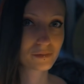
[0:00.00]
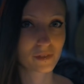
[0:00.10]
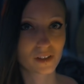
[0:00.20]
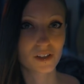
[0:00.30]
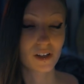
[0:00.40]

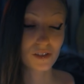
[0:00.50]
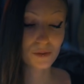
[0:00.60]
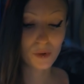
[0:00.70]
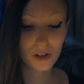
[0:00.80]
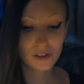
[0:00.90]
And yes,
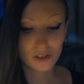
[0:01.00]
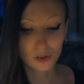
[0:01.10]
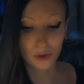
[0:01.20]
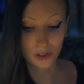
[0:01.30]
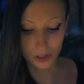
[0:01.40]
my
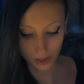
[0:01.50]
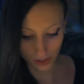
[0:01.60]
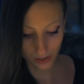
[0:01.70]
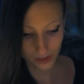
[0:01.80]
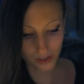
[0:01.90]
situation
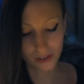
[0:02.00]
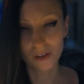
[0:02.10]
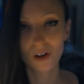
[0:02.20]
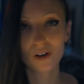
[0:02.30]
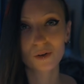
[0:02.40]
here is a little
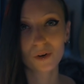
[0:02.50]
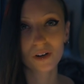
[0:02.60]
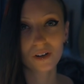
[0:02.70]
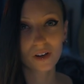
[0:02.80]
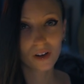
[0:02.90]
awkward,